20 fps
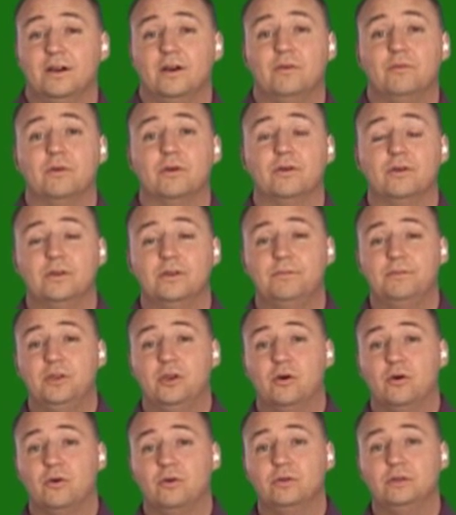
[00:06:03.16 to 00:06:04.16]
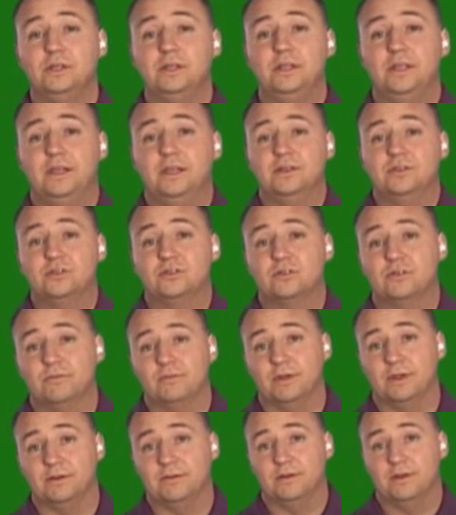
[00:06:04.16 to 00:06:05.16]
we're going to be holding the
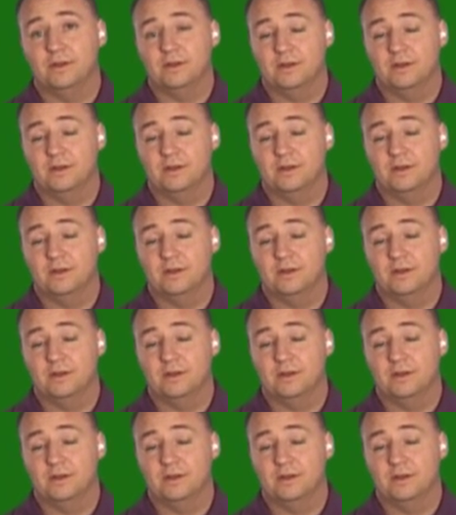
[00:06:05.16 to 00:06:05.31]
instrument